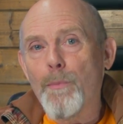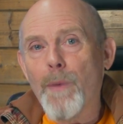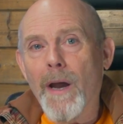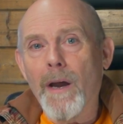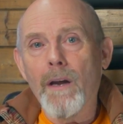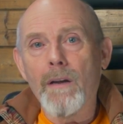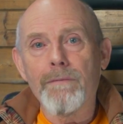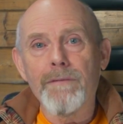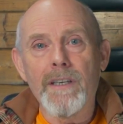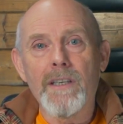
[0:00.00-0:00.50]

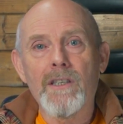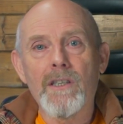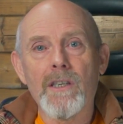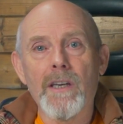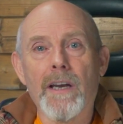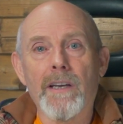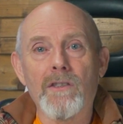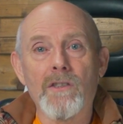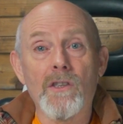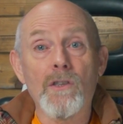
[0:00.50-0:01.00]
power
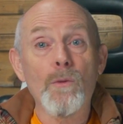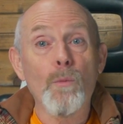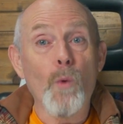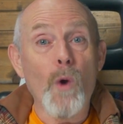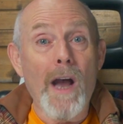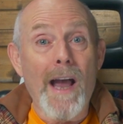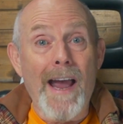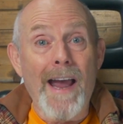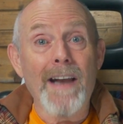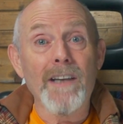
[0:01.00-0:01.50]
VTXs
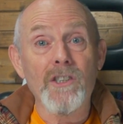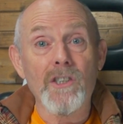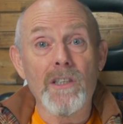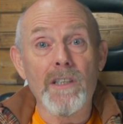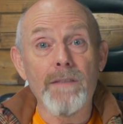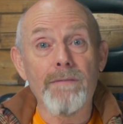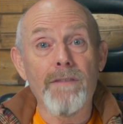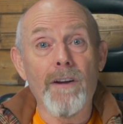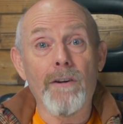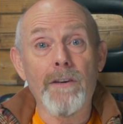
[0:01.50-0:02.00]
were
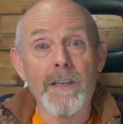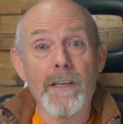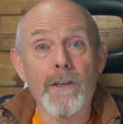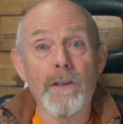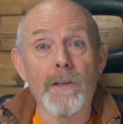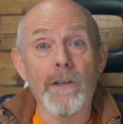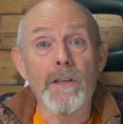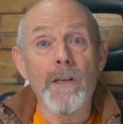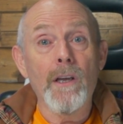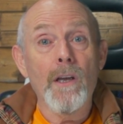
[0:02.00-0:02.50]
actually very
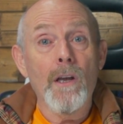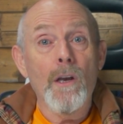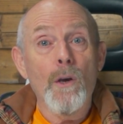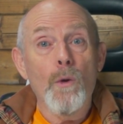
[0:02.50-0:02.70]
good